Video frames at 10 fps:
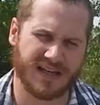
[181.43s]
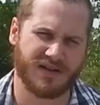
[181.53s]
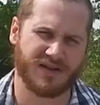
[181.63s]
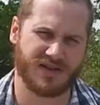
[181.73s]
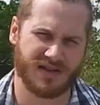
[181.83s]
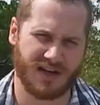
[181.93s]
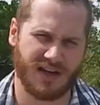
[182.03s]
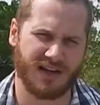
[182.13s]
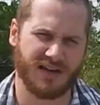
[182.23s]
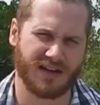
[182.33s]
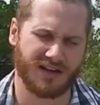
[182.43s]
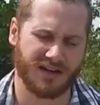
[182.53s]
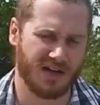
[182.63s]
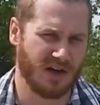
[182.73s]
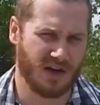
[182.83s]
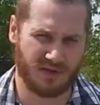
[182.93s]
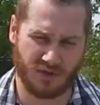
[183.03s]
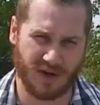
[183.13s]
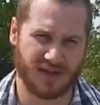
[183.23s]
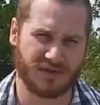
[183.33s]
understanding of
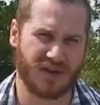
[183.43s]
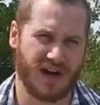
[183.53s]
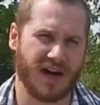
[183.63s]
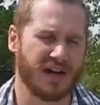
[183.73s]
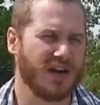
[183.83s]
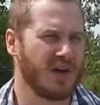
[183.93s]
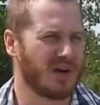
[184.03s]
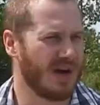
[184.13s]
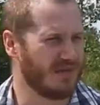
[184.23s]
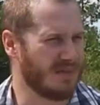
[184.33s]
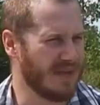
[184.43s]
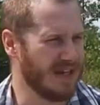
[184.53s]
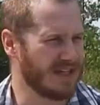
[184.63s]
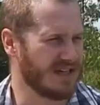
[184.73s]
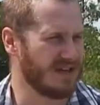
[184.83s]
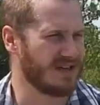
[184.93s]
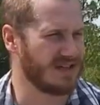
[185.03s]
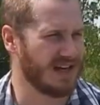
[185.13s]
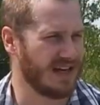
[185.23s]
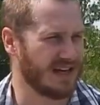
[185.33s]
the ways of God, who have a base
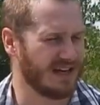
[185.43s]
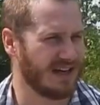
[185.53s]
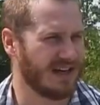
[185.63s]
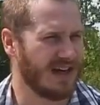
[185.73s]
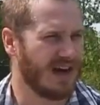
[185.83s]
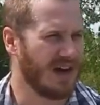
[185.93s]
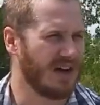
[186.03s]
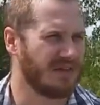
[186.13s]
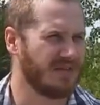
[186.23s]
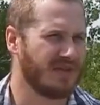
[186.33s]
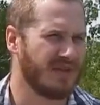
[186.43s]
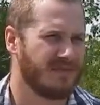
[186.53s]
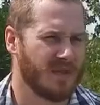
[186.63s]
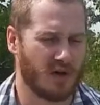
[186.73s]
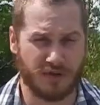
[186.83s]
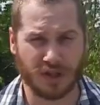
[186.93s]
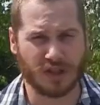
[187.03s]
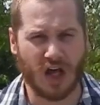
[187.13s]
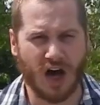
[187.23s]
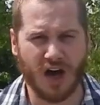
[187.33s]
understanding of the
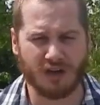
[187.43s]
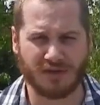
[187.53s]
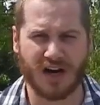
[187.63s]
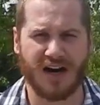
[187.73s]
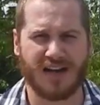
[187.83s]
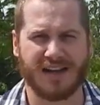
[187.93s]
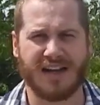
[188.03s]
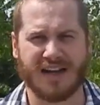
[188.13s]
law of God.